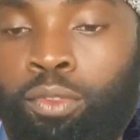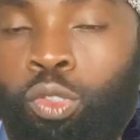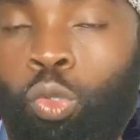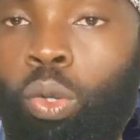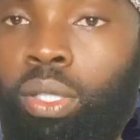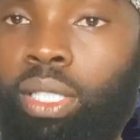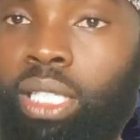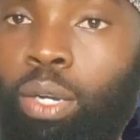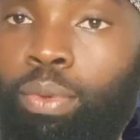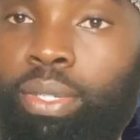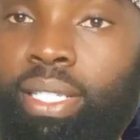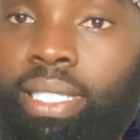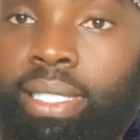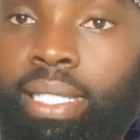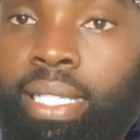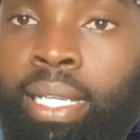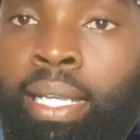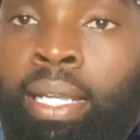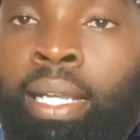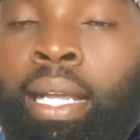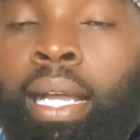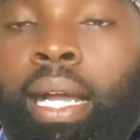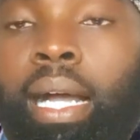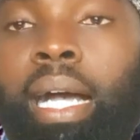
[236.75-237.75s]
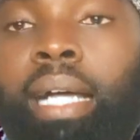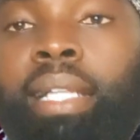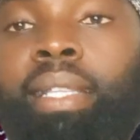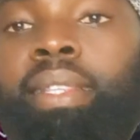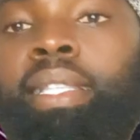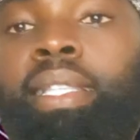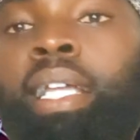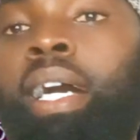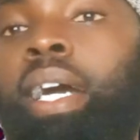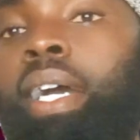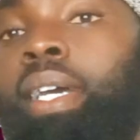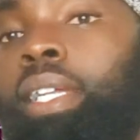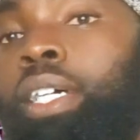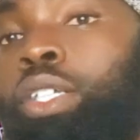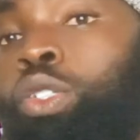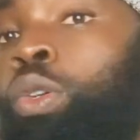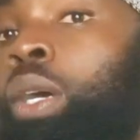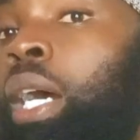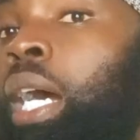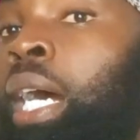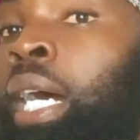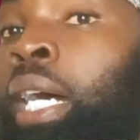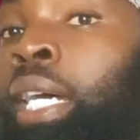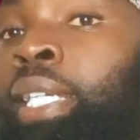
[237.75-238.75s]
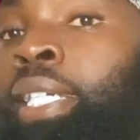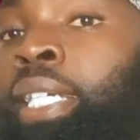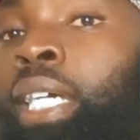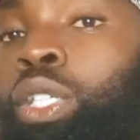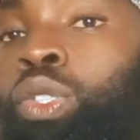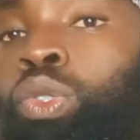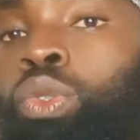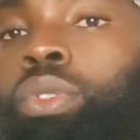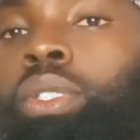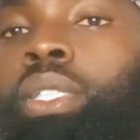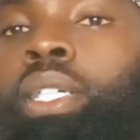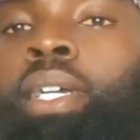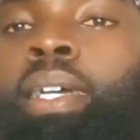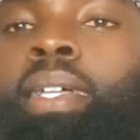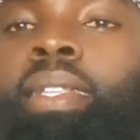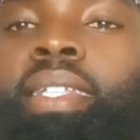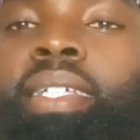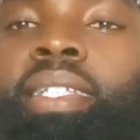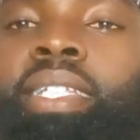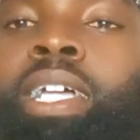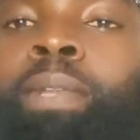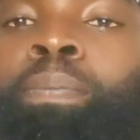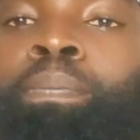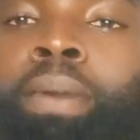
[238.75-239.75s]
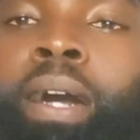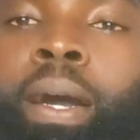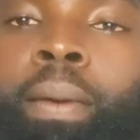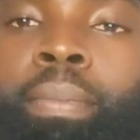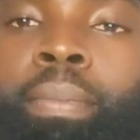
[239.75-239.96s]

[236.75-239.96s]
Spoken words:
What can we say? An-nakhlatu aliyatun, the date